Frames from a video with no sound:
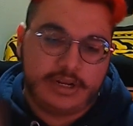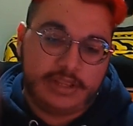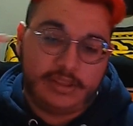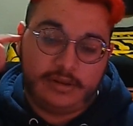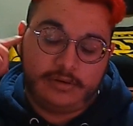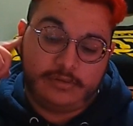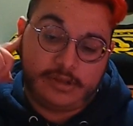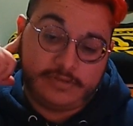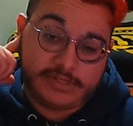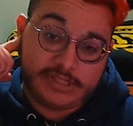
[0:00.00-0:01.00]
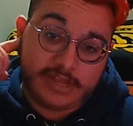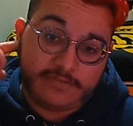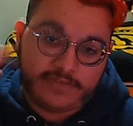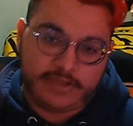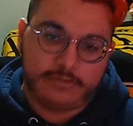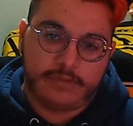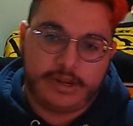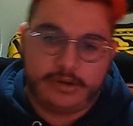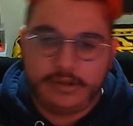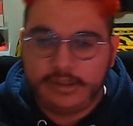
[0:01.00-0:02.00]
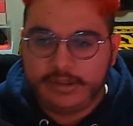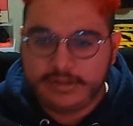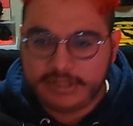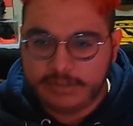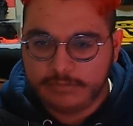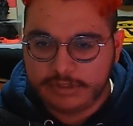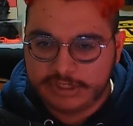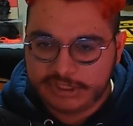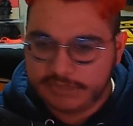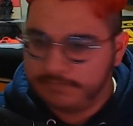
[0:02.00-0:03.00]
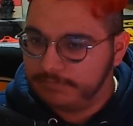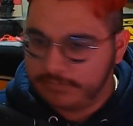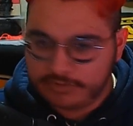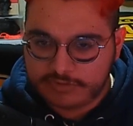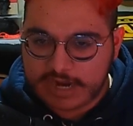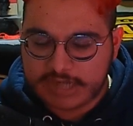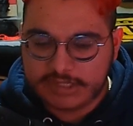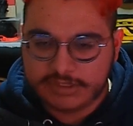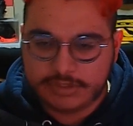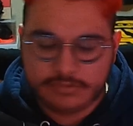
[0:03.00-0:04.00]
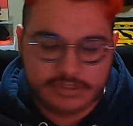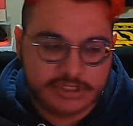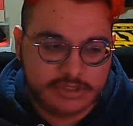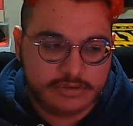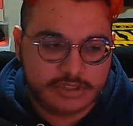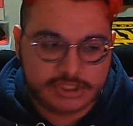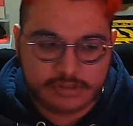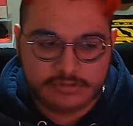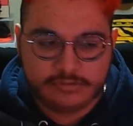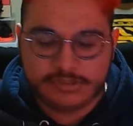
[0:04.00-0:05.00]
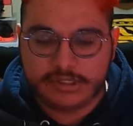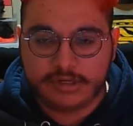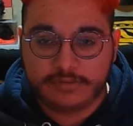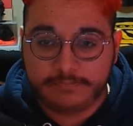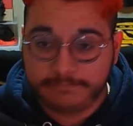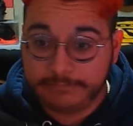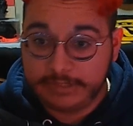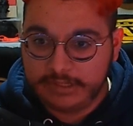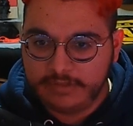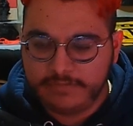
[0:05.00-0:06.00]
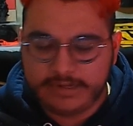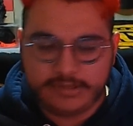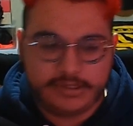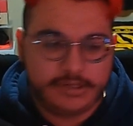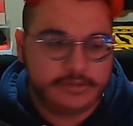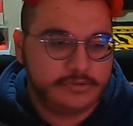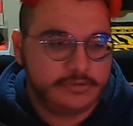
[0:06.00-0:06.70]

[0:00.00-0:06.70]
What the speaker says: And then obviously that failed when he was dragged into the shower rooms and violated